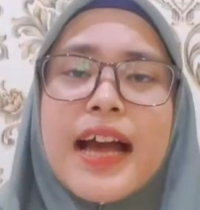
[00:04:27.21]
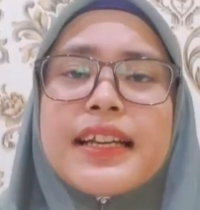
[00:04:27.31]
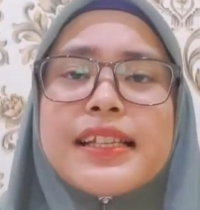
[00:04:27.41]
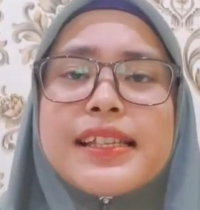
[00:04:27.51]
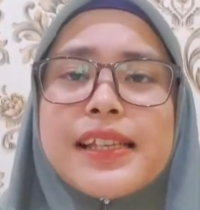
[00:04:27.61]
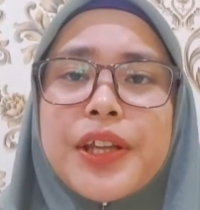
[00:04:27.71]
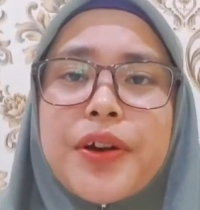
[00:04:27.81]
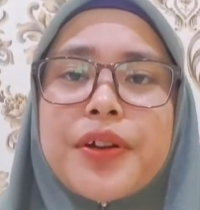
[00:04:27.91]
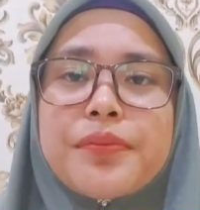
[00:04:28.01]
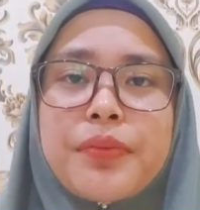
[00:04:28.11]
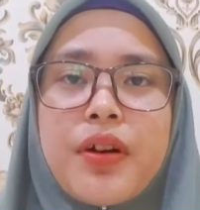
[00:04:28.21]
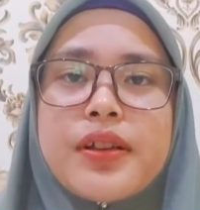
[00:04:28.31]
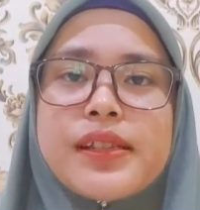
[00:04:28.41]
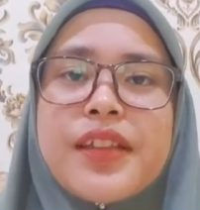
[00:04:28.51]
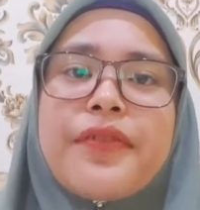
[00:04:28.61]
Unsecured
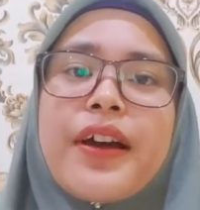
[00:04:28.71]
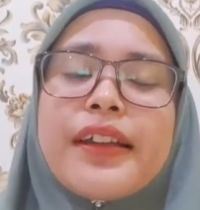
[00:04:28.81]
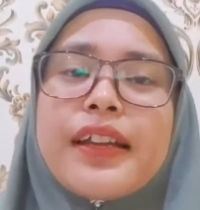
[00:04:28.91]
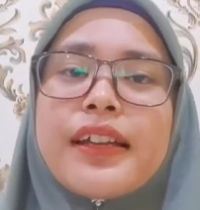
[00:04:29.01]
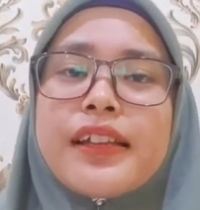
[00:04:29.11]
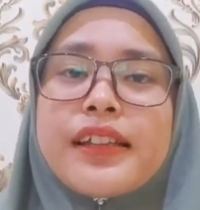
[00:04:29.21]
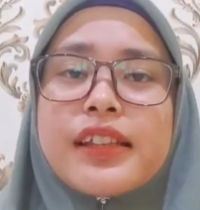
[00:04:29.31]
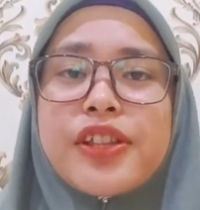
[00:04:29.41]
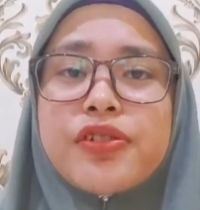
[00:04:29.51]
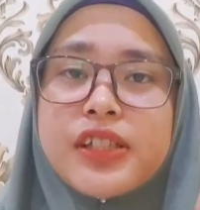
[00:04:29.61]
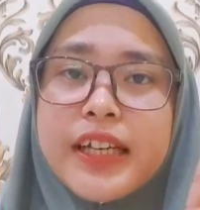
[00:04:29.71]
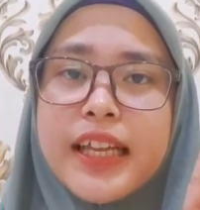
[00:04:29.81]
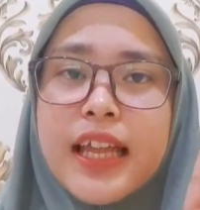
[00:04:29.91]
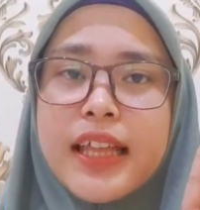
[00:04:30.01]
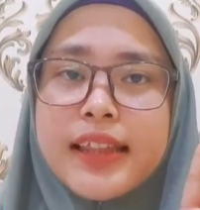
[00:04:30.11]
bonds divided into
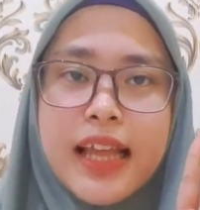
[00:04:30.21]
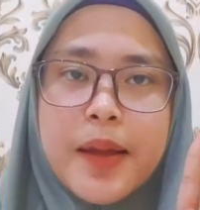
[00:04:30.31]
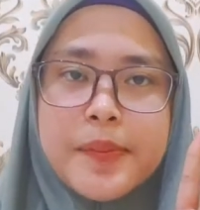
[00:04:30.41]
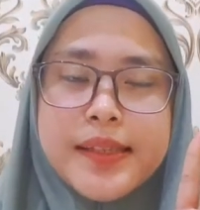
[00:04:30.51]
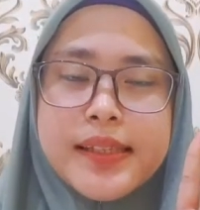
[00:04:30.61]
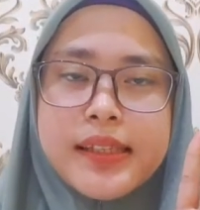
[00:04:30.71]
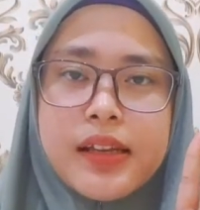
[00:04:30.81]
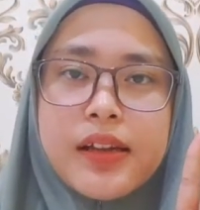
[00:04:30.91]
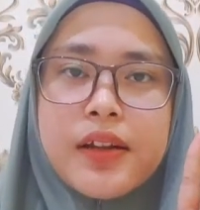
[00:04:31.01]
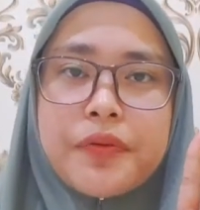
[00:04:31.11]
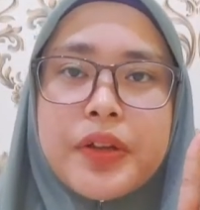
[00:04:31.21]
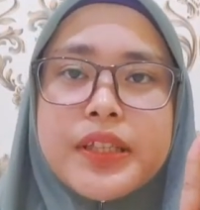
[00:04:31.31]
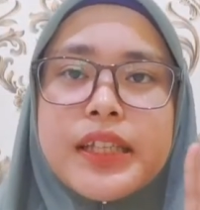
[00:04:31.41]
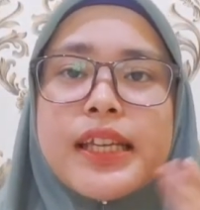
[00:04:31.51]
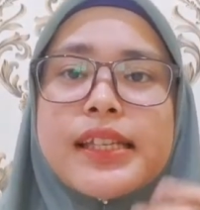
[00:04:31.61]
three types,
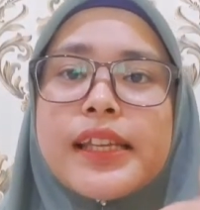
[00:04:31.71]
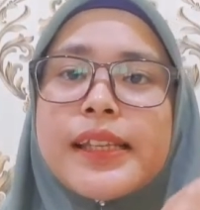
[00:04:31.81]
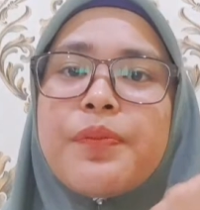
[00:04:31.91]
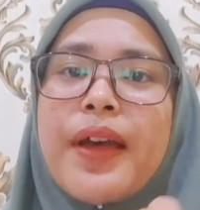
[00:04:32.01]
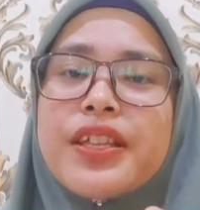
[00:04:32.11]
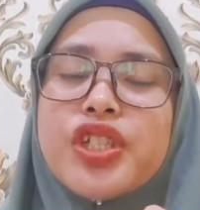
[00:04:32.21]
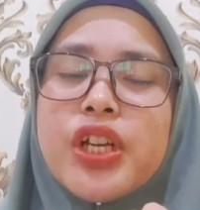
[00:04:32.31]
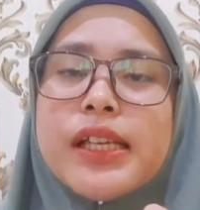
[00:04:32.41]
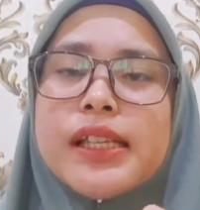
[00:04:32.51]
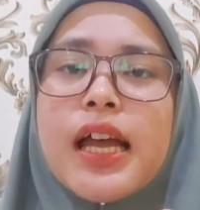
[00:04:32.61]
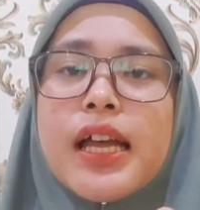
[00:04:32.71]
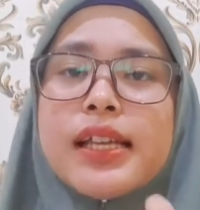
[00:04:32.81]
which is debentures,